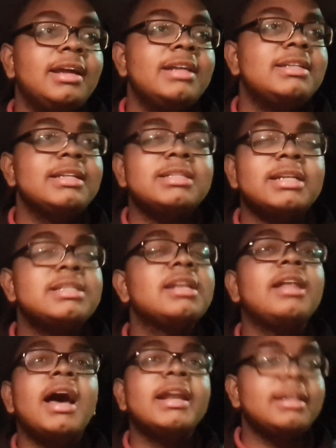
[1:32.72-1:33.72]
It, it's it's
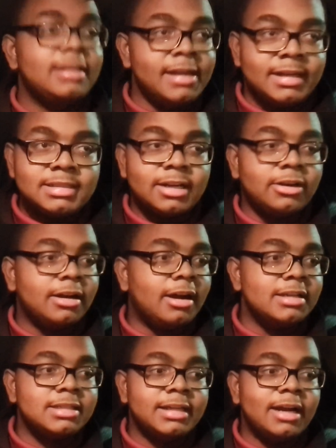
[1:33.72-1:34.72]
a lot of things that are
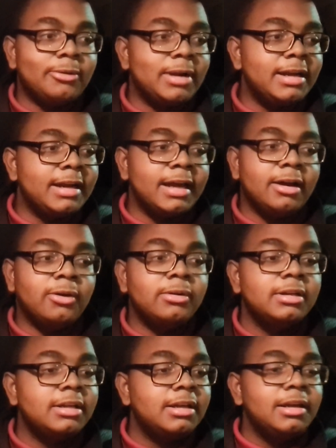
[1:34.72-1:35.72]
causing that right
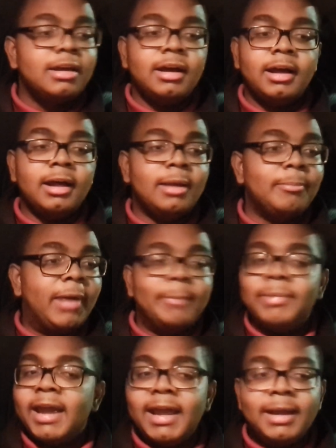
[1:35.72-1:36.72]
now. Um,
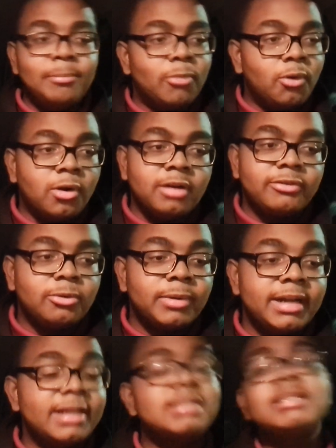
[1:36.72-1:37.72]
I'm paying more for
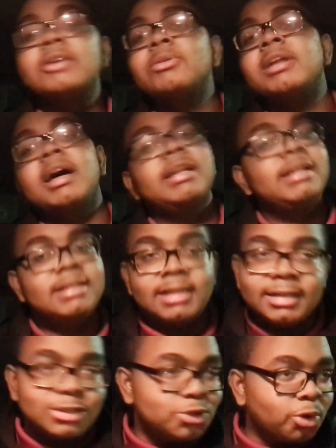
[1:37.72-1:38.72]
rent. It's still not
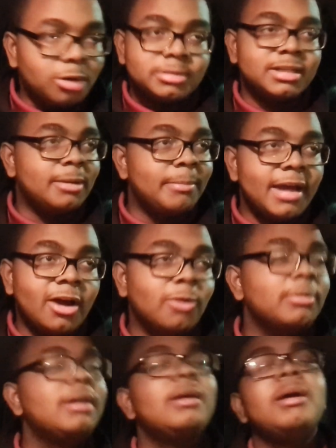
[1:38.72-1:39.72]
an exorbitant
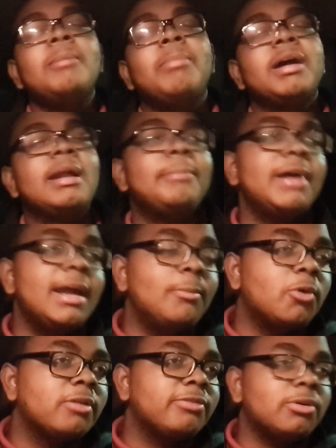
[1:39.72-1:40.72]
amount, but I'm
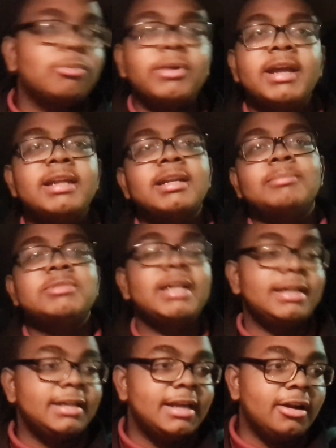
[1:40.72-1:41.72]
paying more for rent. I'm
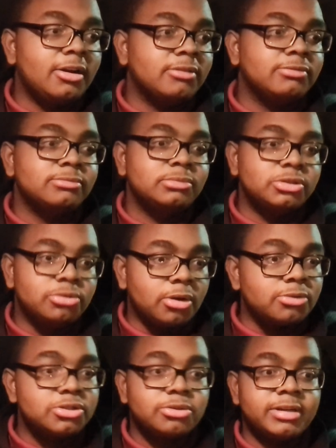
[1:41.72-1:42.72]
taking care of
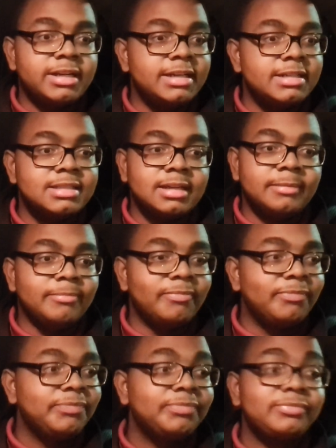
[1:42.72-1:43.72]
groceries. I'm